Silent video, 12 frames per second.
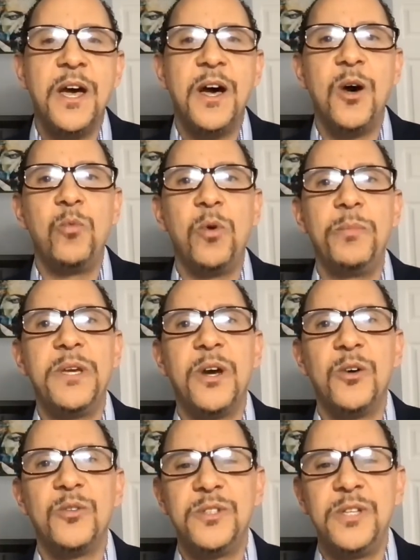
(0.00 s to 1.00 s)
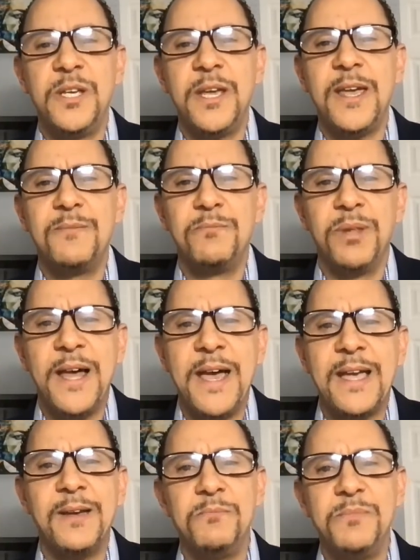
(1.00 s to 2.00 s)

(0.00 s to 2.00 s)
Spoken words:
we'll be hosting a Black